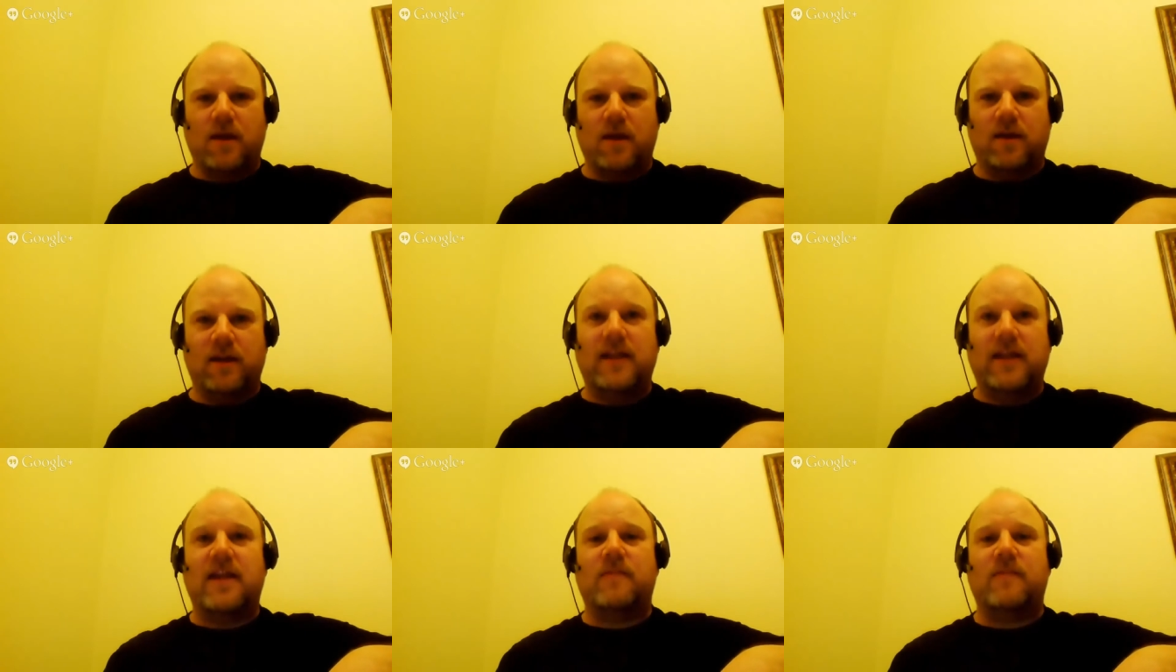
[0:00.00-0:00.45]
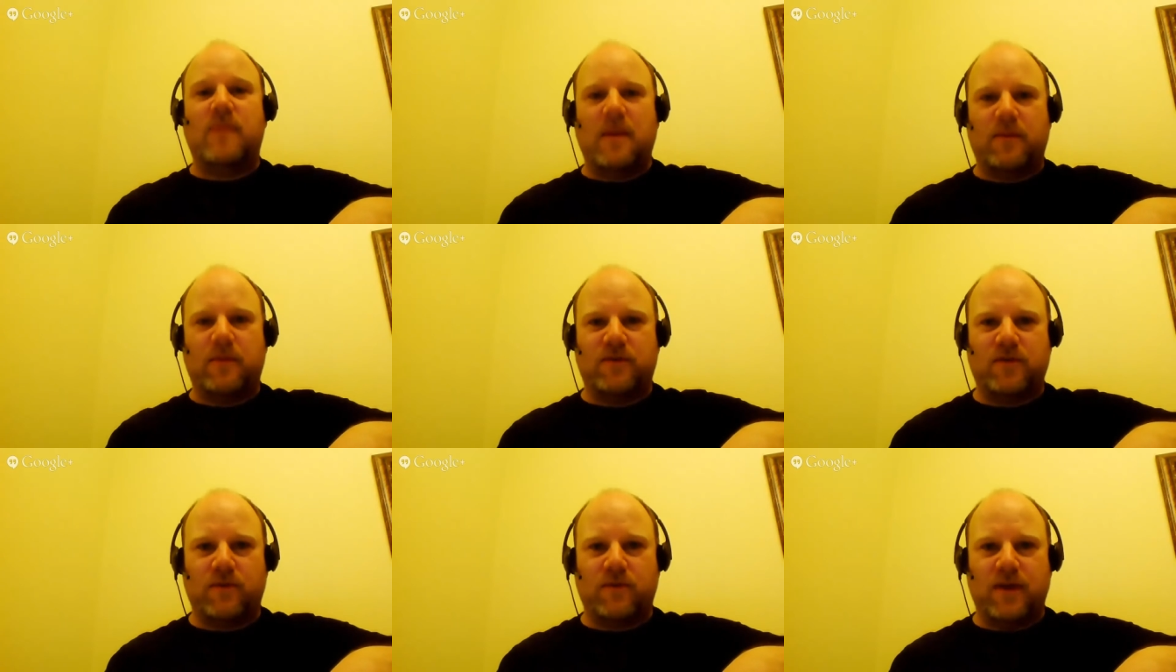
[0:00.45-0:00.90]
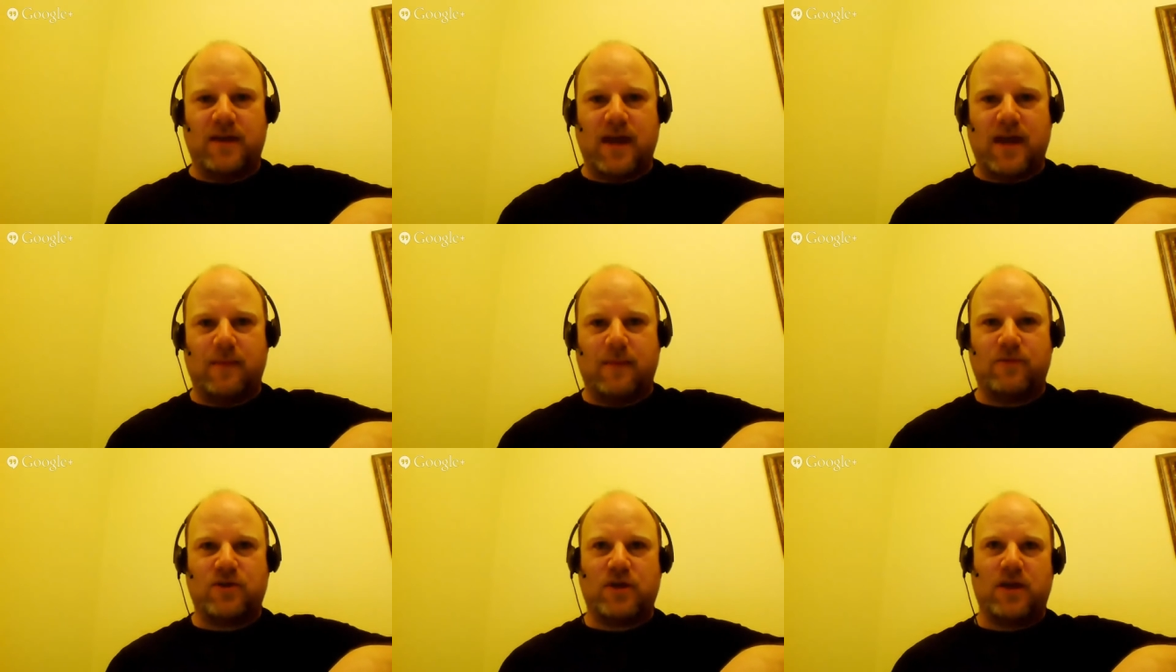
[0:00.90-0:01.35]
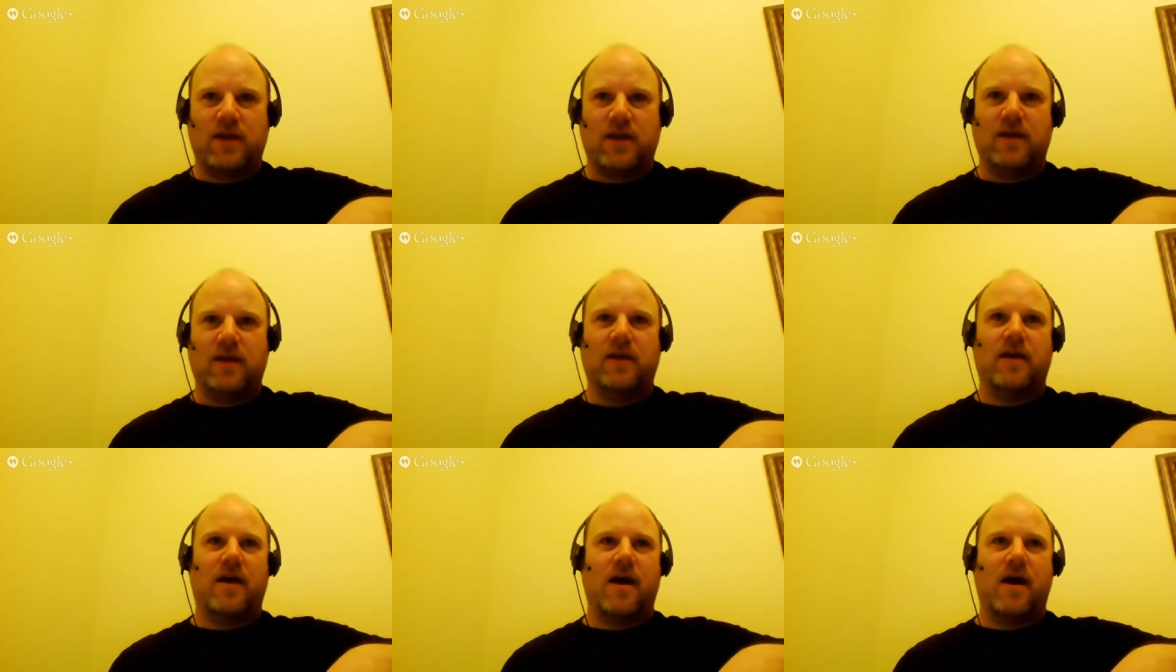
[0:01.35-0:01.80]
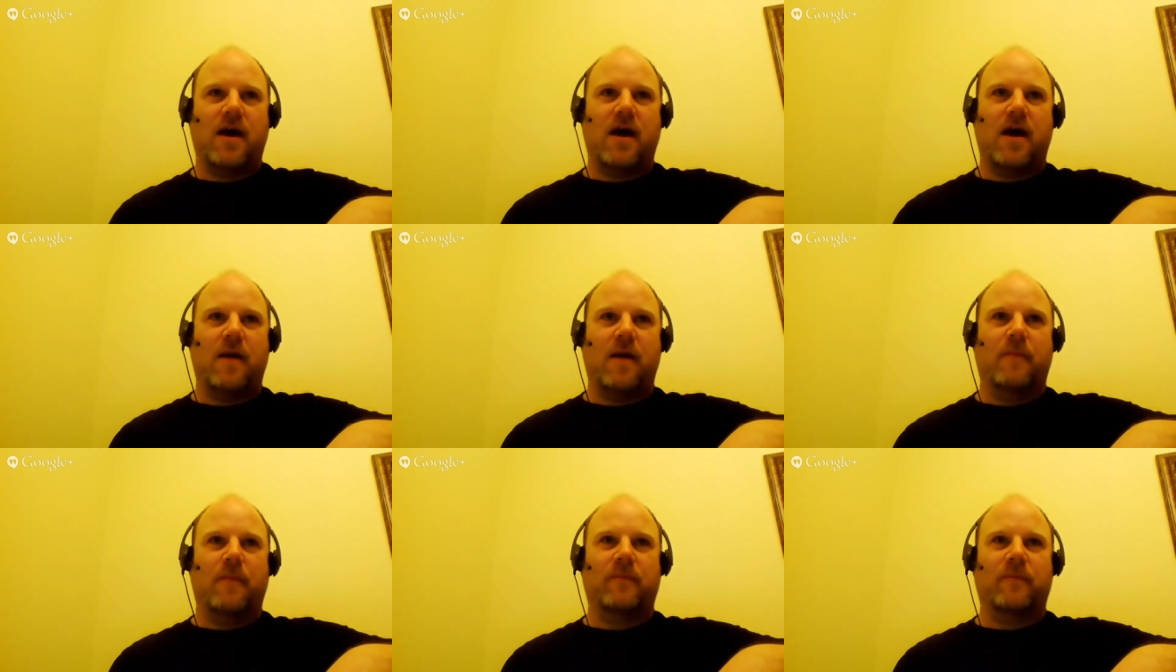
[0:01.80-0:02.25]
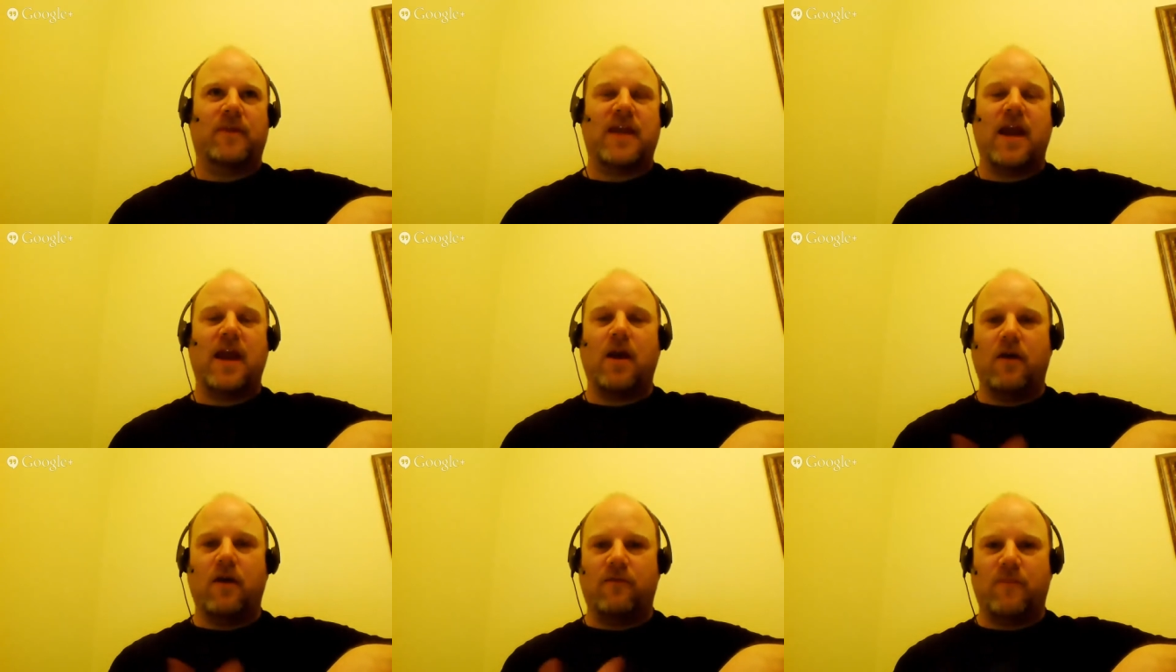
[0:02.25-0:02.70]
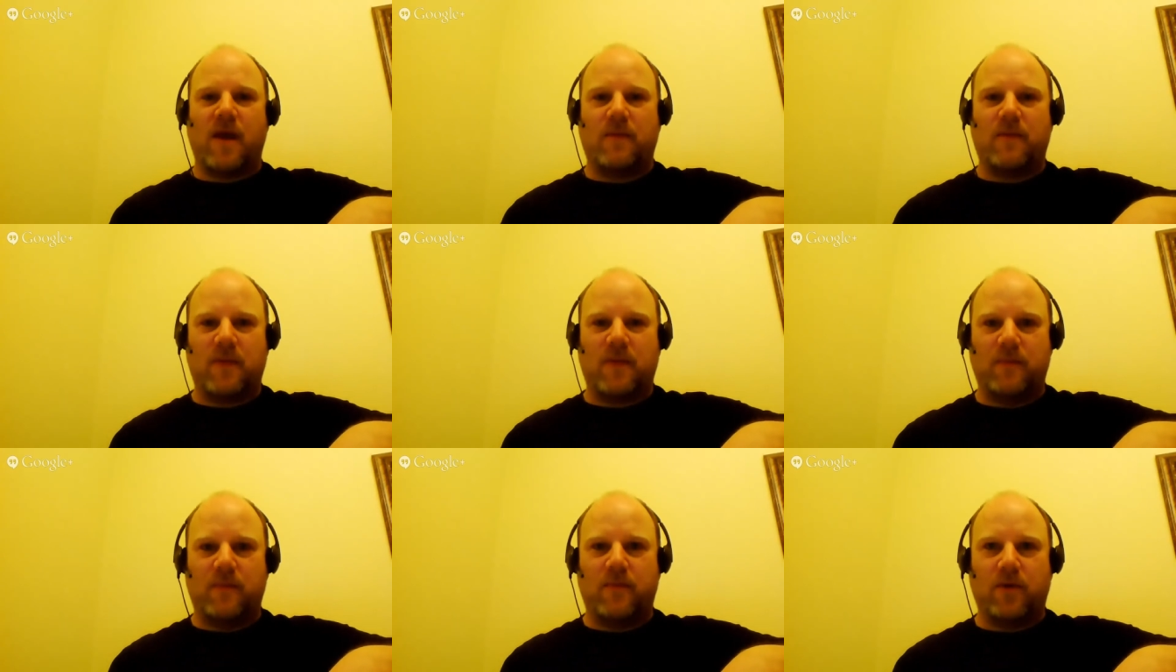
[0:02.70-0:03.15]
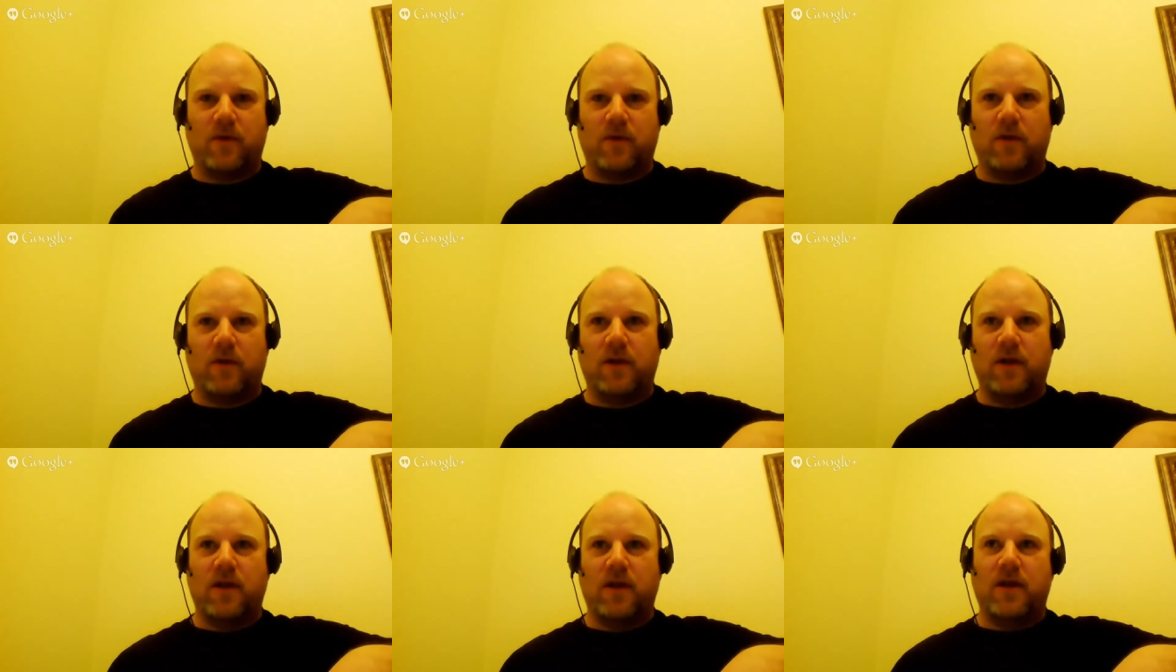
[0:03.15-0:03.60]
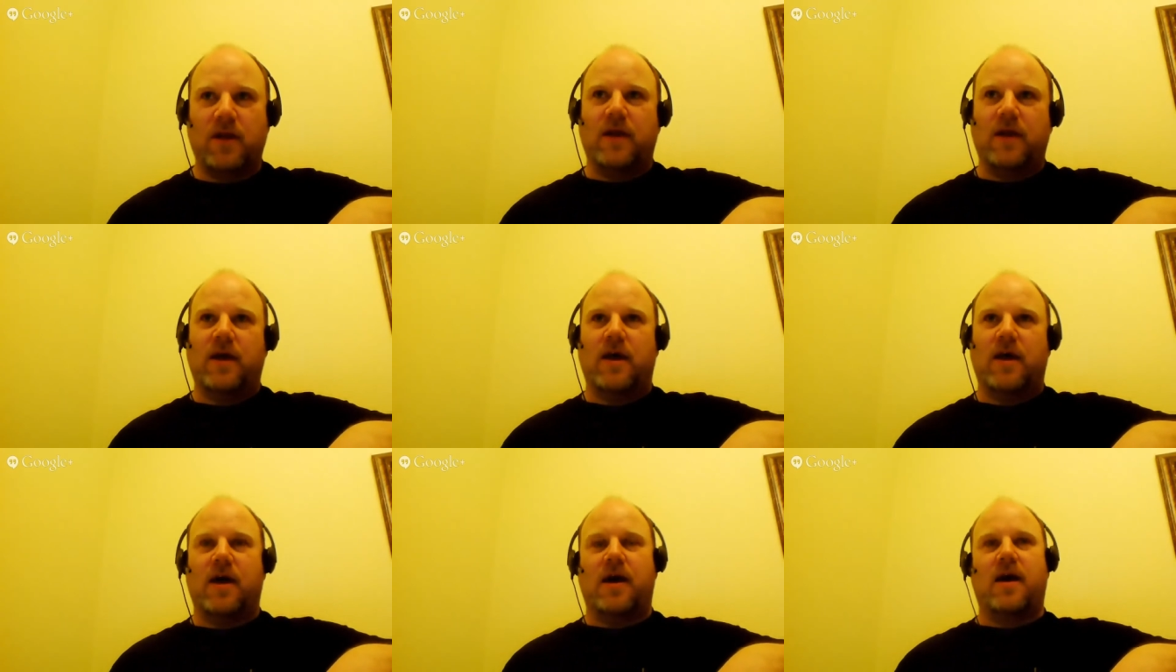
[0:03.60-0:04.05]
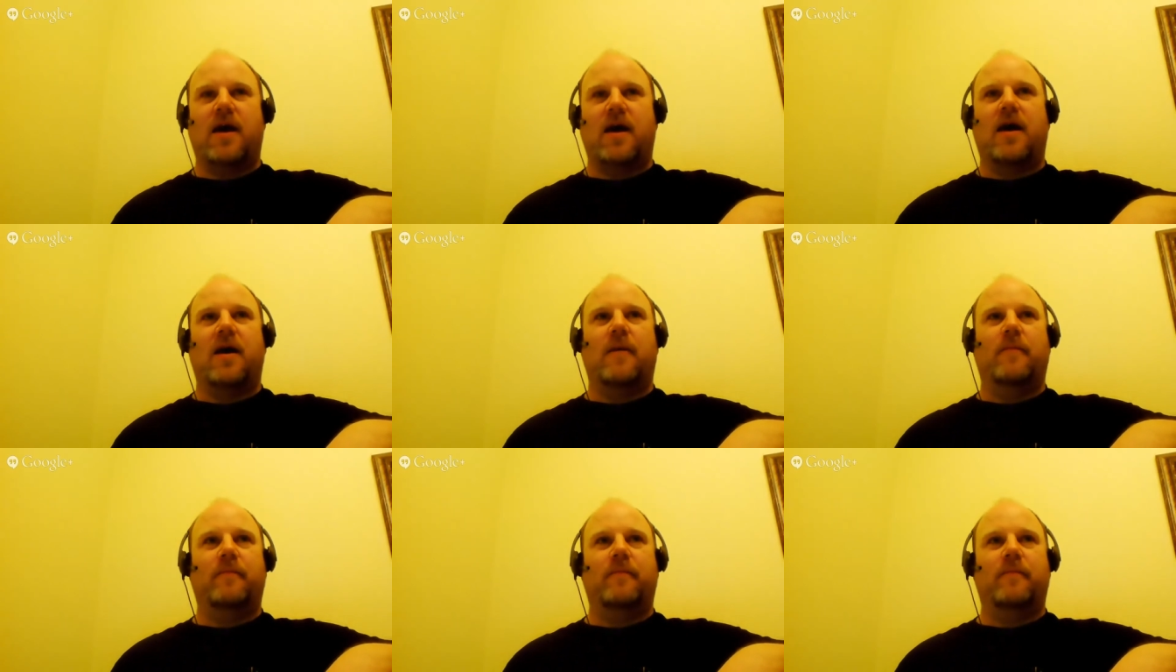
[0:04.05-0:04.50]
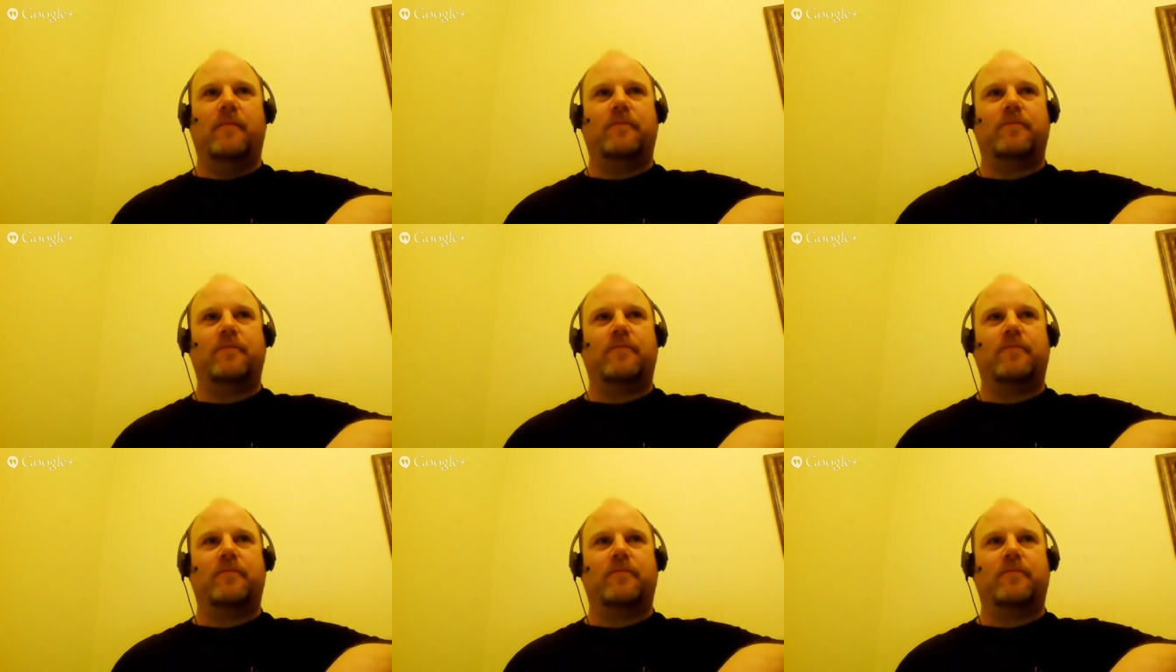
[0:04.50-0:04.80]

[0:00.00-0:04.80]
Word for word: leading people to redemption, um, care of my people, um,